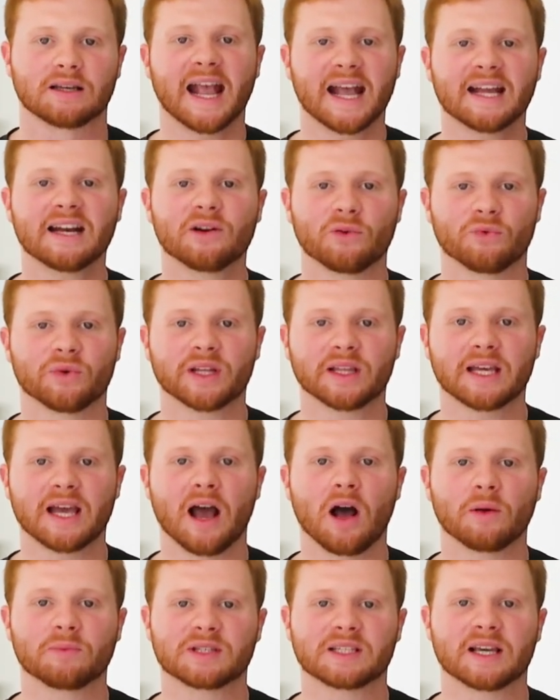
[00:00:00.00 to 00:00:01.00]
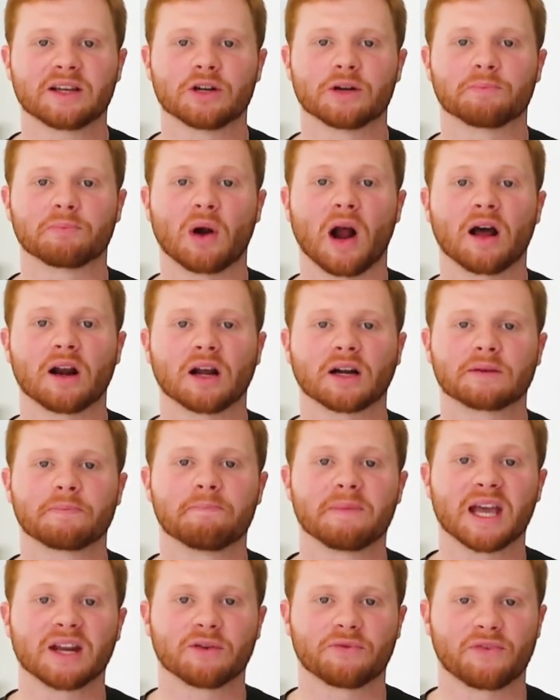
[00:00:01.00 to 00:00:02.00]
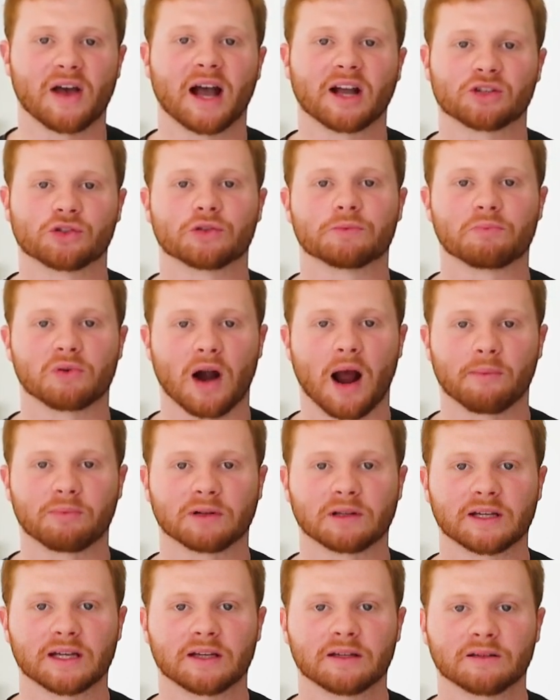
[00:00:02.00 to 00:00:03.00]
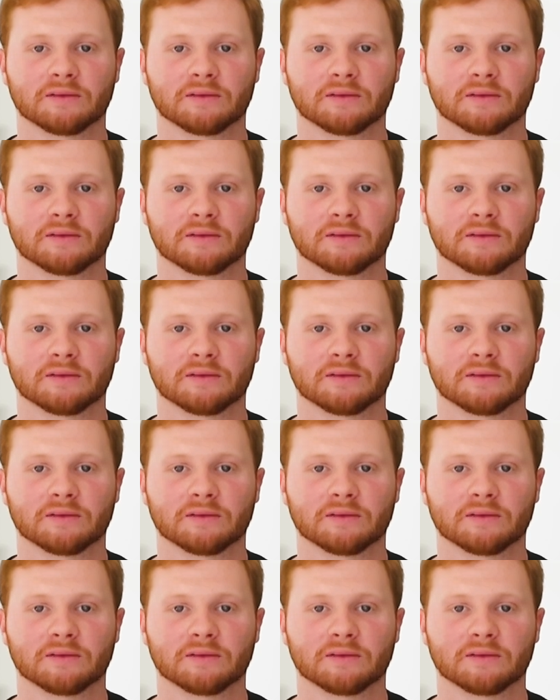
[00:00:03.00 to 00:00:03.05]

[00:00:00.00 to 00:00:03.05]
And it really helps get your product manufactured properly.